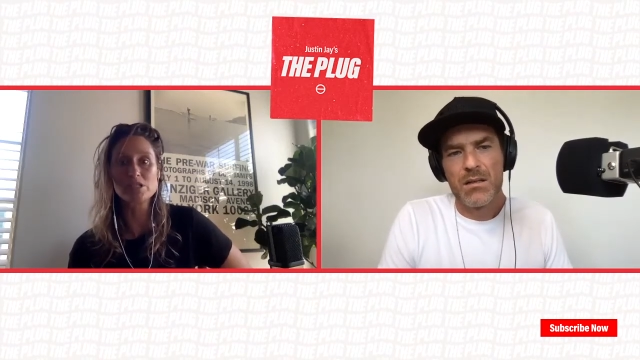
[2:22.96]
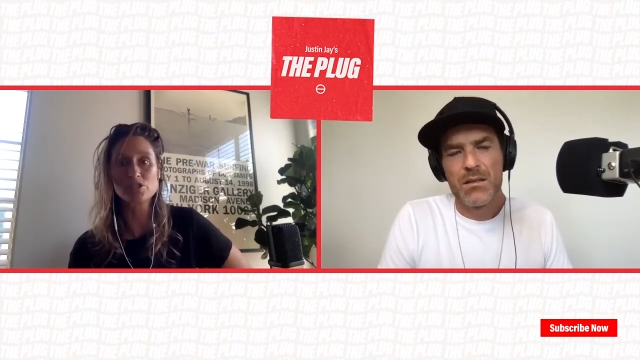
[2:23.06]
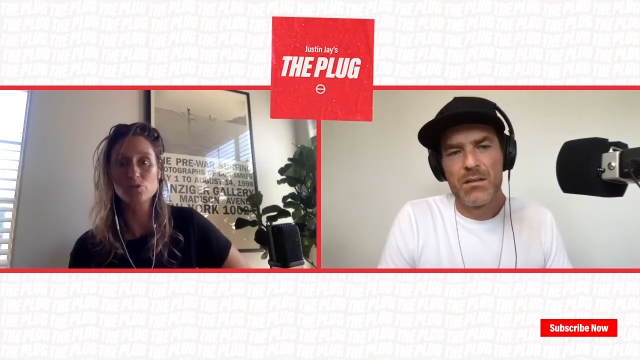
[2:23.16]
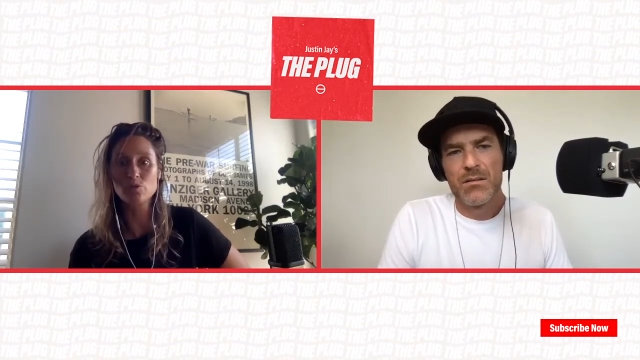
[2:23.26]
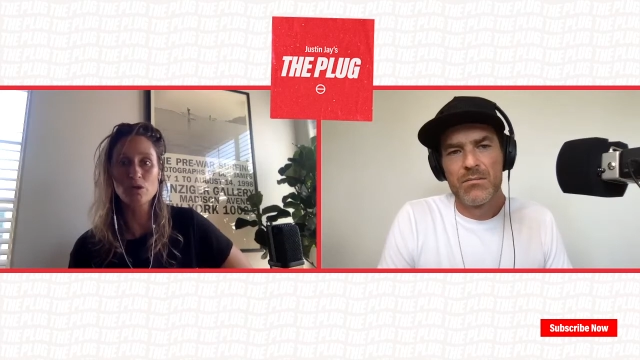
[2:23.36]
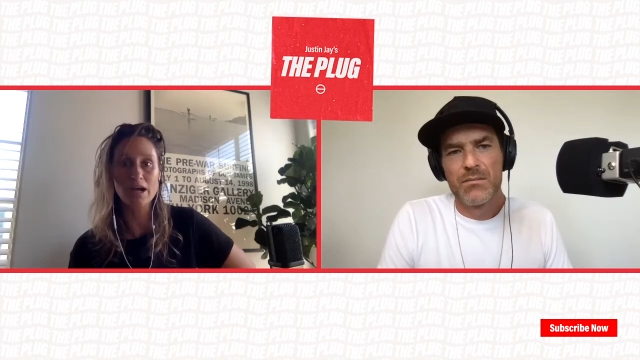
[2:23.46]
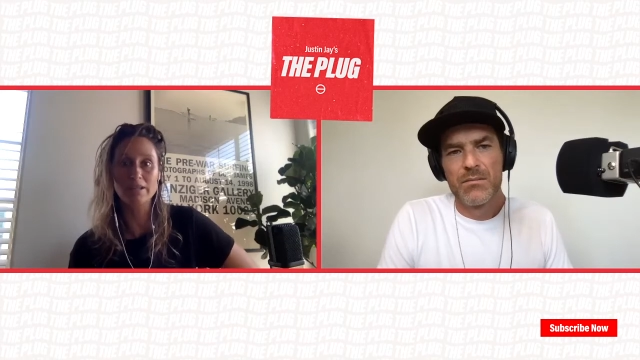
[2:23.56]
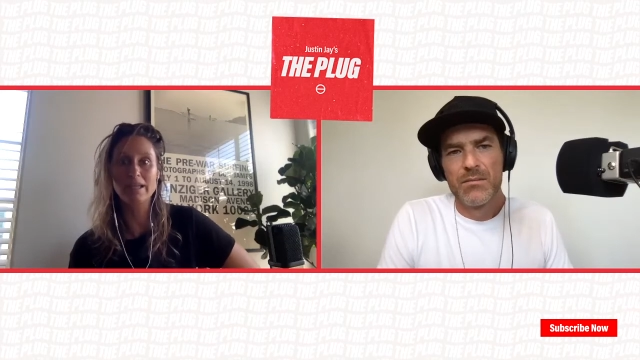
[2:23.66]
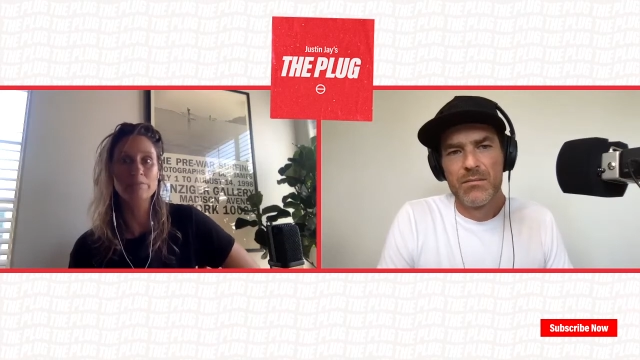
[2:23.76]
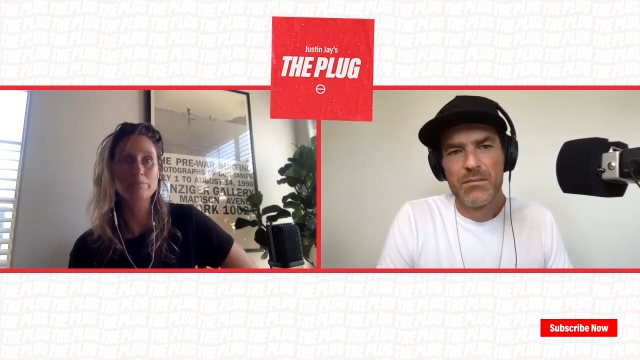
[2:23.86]
Speaker 1: school. I
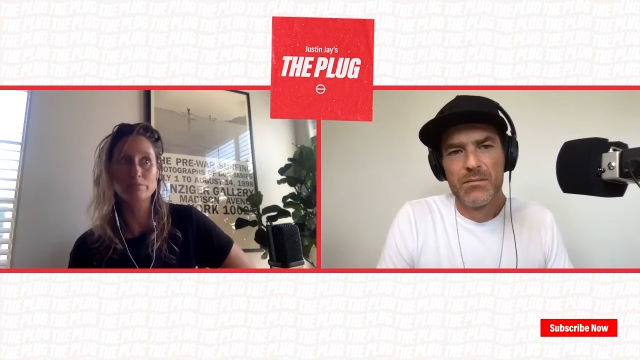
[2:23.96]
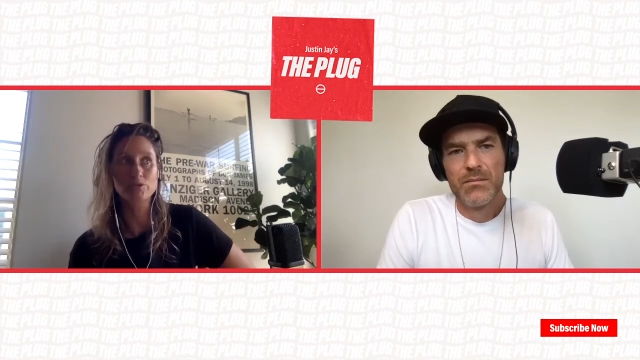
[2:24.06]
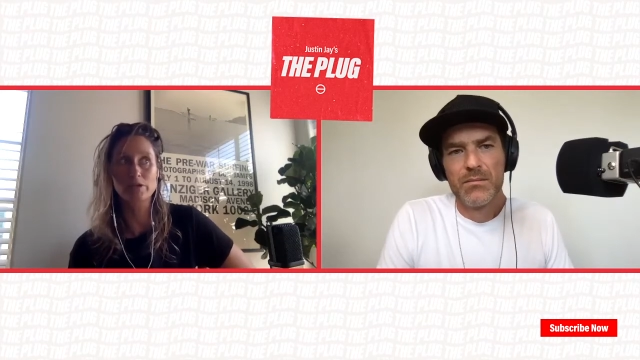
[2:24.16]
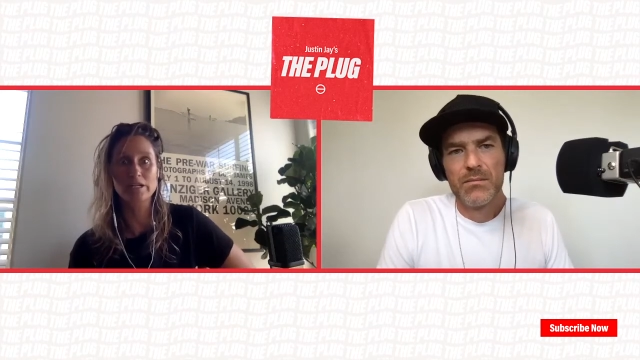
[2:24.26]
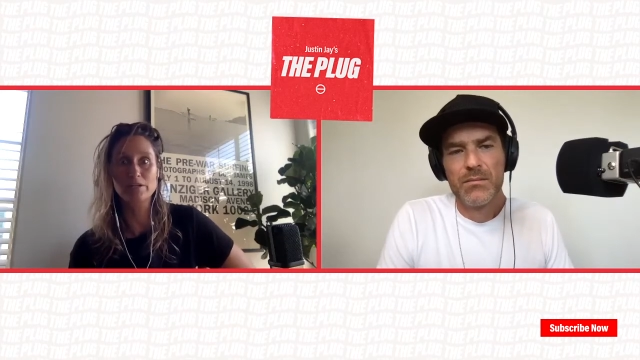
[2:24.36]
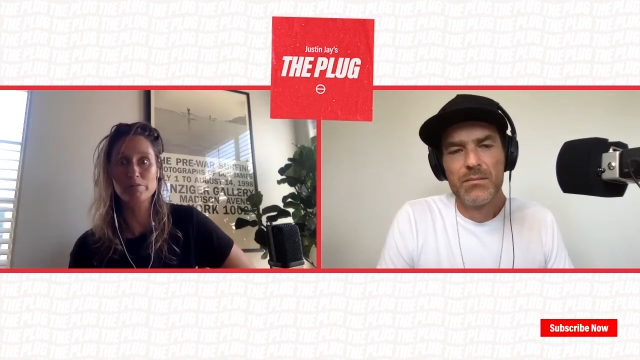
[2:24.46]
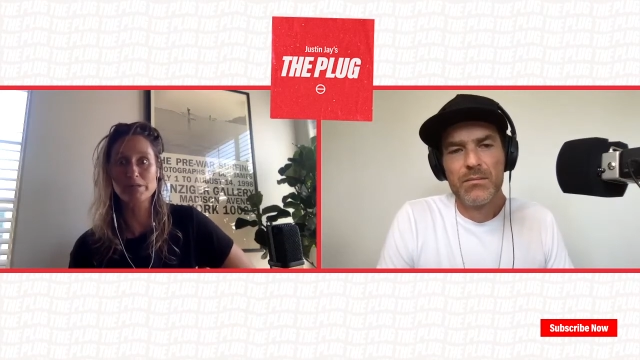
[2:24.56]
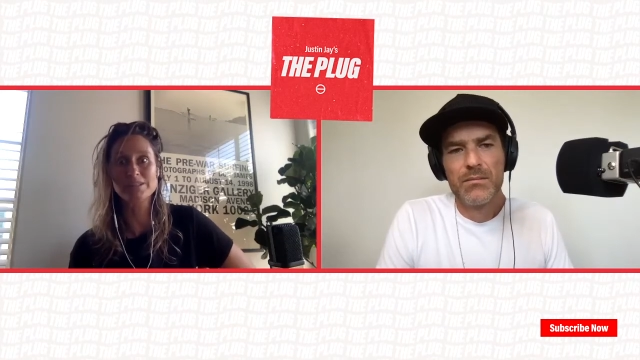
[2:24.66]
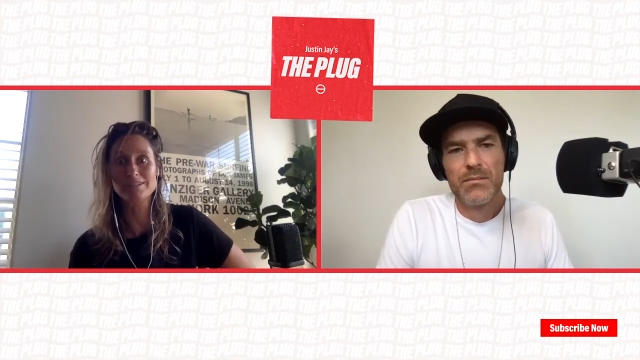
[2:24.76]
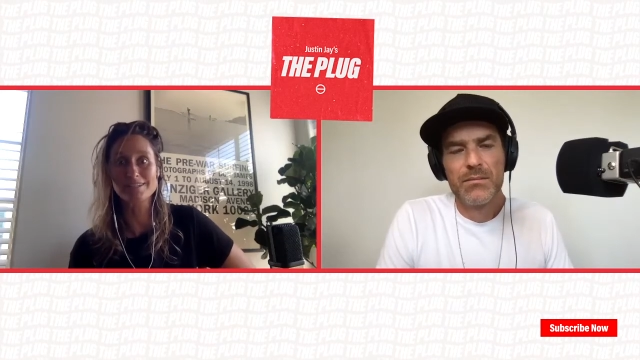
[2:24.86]
like created a
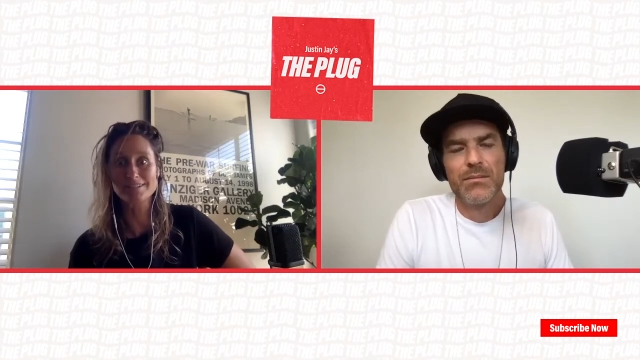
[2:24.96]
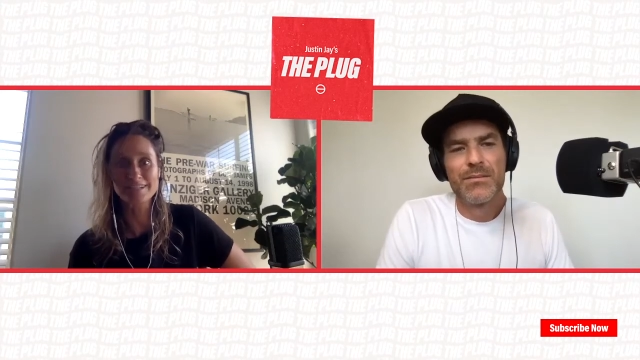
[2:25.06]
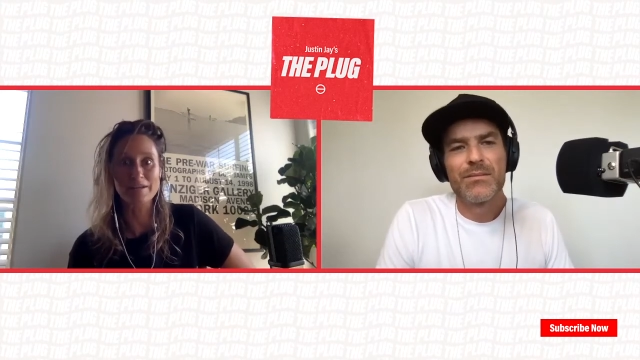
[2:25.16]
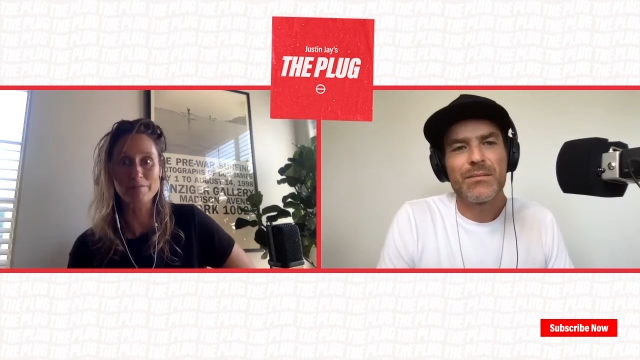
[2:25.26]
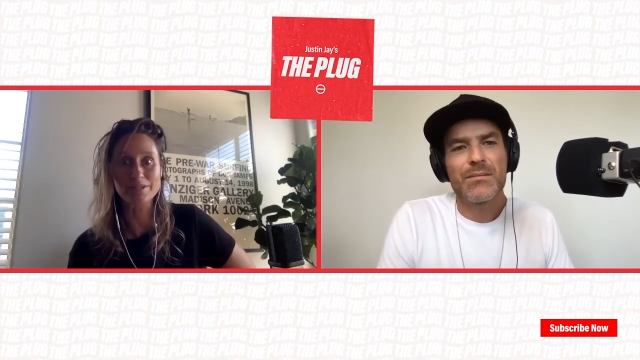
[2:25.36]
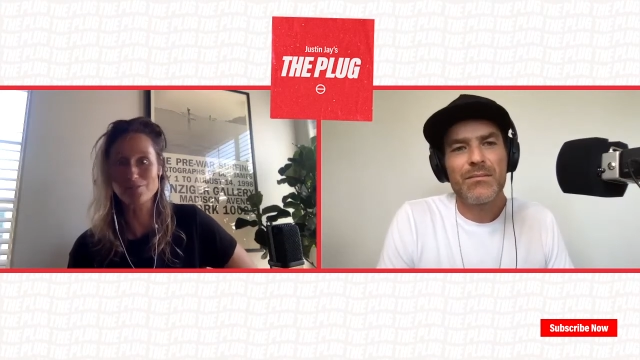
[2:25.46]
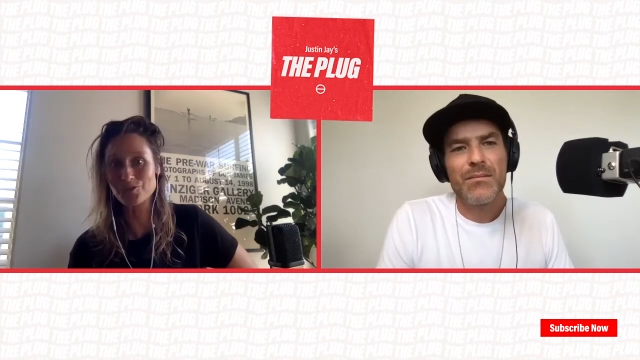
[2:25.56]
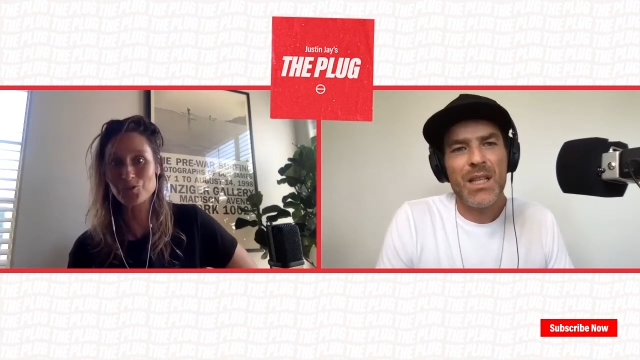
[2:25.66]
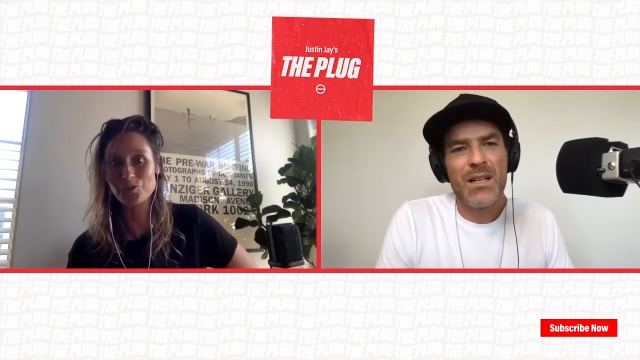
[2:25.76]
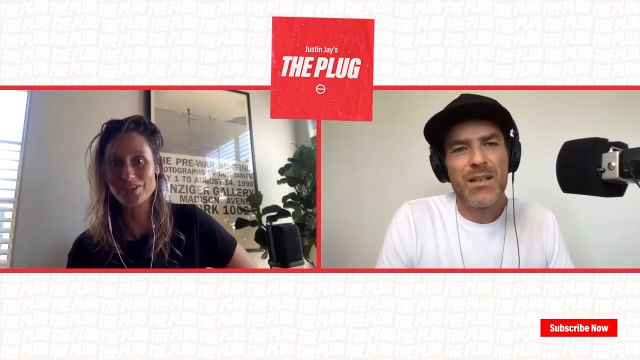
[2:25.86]
business and I've been in
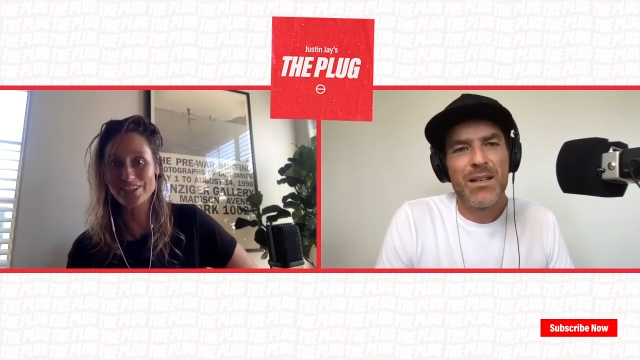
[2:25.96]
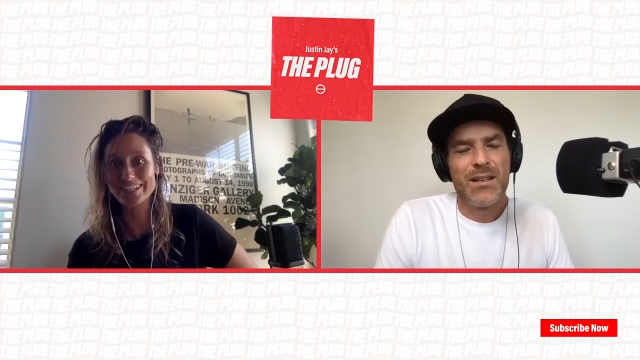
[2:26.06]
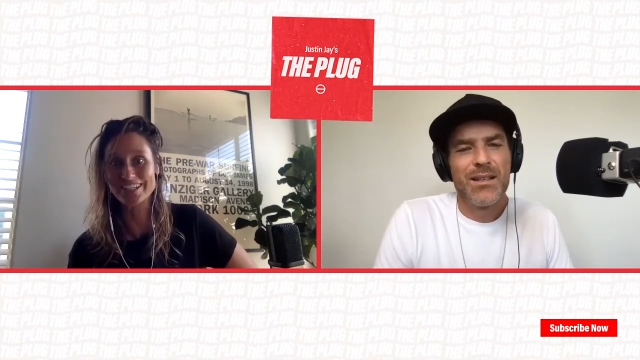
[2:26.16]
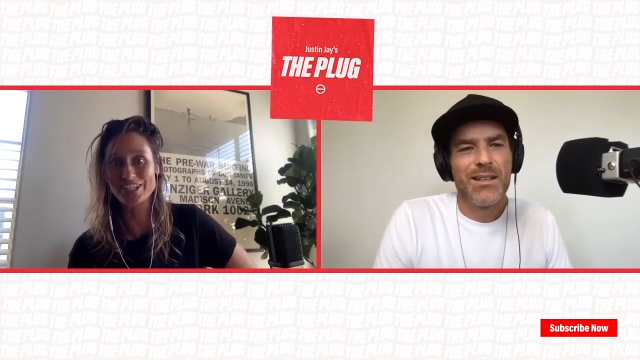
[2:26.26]
school with it,